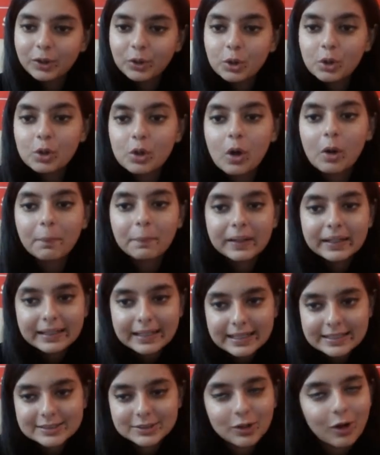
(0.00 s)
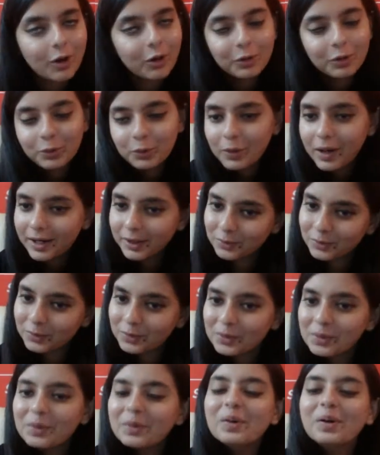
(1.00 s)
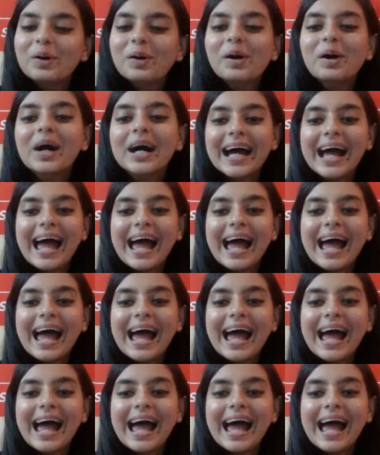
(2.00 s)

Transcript: Do you know BTS song? No, I don't know.